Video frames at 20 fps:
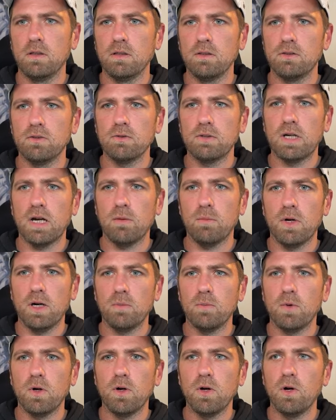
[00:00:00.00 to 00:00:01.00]
To come
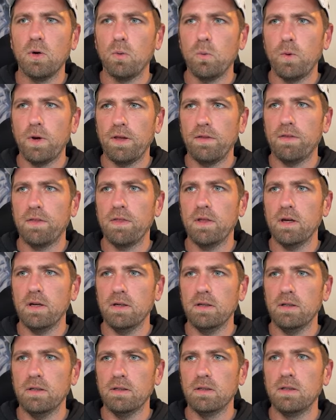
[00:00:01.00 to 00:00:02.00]
up with
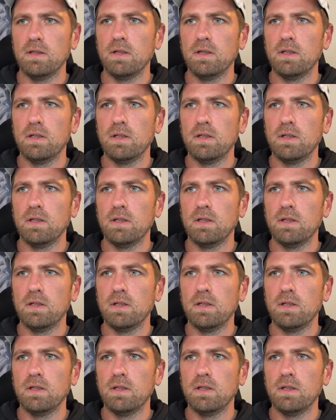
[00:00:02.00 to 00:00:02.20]
a